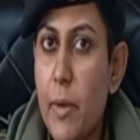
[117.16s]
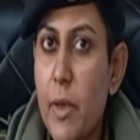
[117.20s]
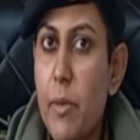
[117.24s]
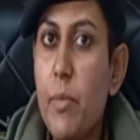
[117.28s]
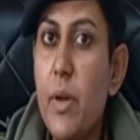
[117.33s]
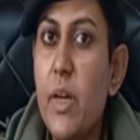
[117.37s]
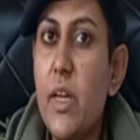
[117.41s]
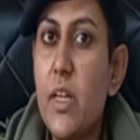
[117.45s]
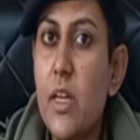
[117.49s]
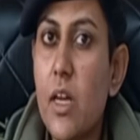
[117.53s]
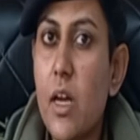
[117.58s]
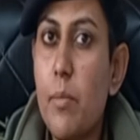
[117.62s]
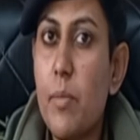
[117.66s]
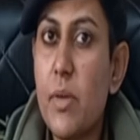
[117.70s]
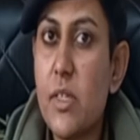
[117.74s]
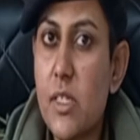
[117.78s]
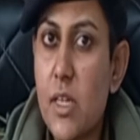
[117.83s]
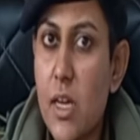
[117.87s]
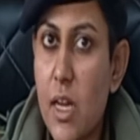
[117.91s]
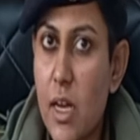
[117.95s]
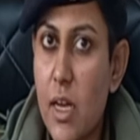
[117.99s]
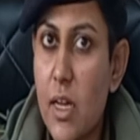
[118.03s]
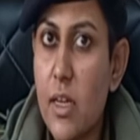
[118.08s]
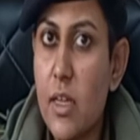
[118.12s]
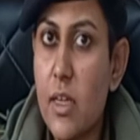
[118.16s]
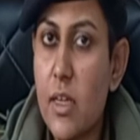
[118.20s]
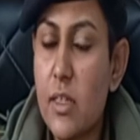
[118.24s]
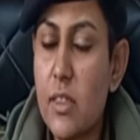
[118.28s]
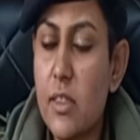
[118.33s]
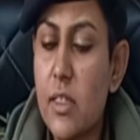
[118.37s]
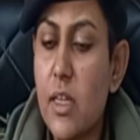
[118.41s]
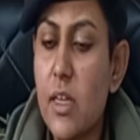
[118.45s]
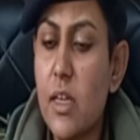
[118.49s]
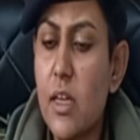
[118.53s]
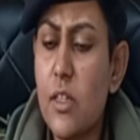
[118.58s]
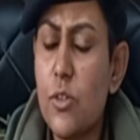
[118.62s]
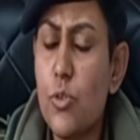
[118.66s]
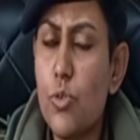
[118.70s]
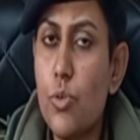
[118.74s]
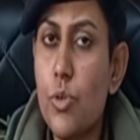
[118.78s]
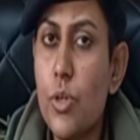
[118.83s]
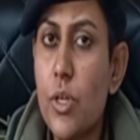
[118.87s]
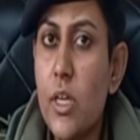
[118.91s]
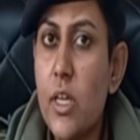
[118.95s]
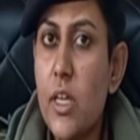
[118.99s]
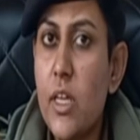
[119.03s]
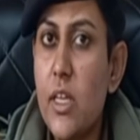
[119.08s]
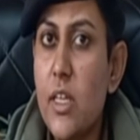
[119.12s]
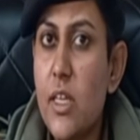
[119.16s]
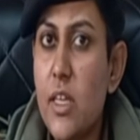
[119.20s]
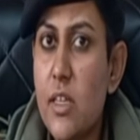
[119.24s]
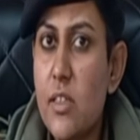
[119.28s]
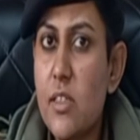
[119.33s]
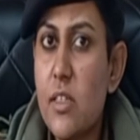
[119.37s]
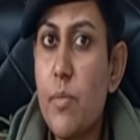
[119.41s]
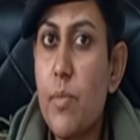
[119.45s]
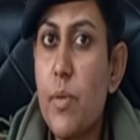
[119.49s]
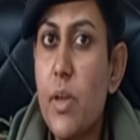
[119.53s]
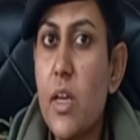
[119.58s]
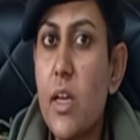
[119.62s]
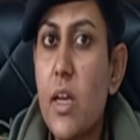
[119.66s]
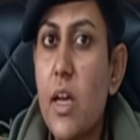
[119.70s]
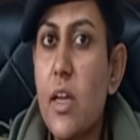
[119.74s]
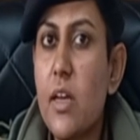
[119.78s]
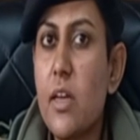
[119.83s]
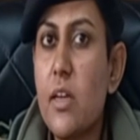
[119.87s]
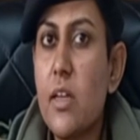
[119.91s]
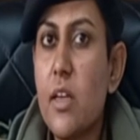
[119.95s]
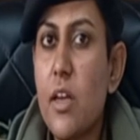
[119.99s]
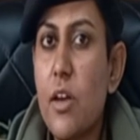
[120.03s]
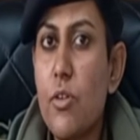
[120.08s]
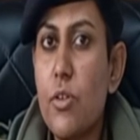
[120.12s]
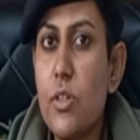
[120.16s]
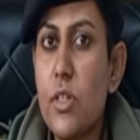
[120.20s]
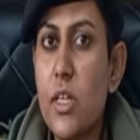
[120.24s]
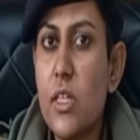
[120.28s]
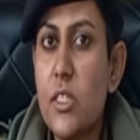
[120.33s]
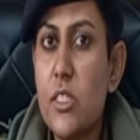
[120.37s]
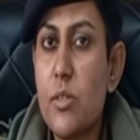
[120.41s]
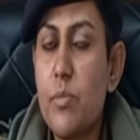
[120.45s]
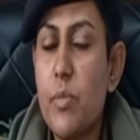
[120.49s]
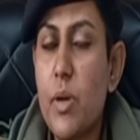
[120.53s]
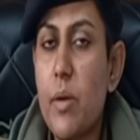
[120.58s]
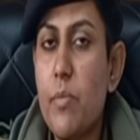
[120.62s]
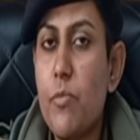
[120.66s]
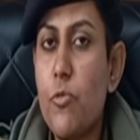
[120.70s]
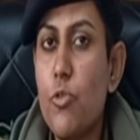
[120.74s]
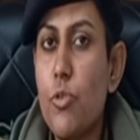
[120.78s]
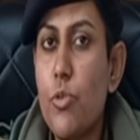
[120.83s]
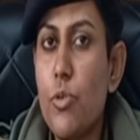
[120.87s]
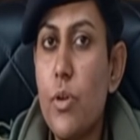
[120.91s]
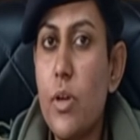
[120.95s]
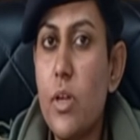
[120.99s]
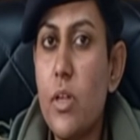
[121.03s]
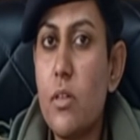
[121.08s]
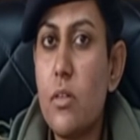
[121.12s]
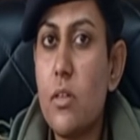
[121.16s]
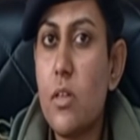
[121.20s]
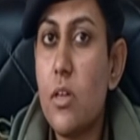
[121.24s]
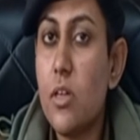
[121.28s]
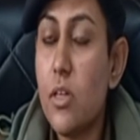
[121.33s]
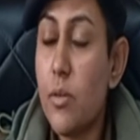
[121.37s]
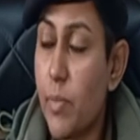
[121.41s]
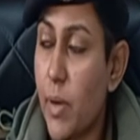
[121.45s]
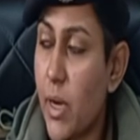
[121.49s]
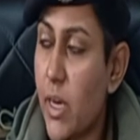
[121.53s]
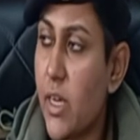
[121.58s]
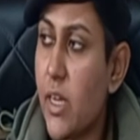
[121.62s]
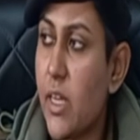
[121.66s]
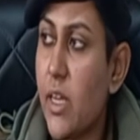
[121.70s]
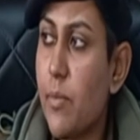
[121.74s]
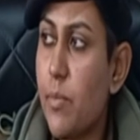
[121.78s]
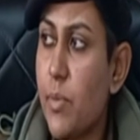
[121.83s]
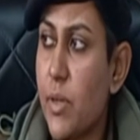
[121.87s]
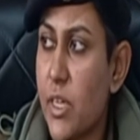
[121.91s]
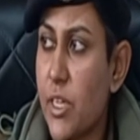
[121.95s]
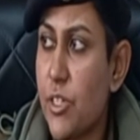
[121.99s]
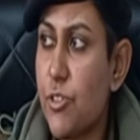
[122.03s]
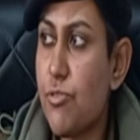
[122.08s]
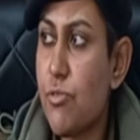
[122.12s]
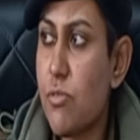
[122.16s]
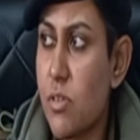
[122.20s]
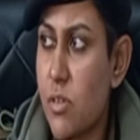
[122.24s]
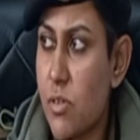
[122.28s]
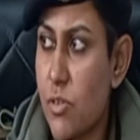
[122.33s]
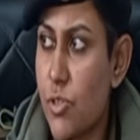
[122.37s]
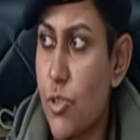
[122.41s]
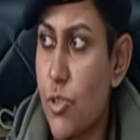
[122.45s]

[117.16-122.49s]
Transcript: such as discussing with family members, verifying the information through